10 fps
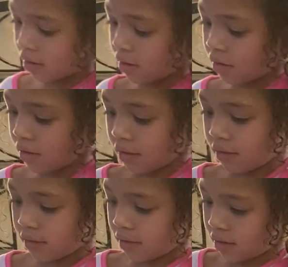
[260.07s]
Wow,
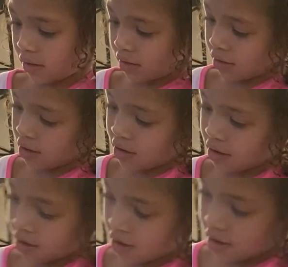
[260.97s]
that's so
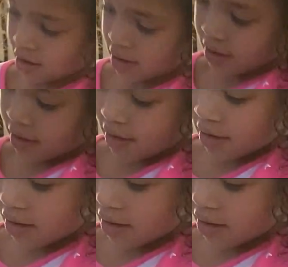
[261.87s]
cute.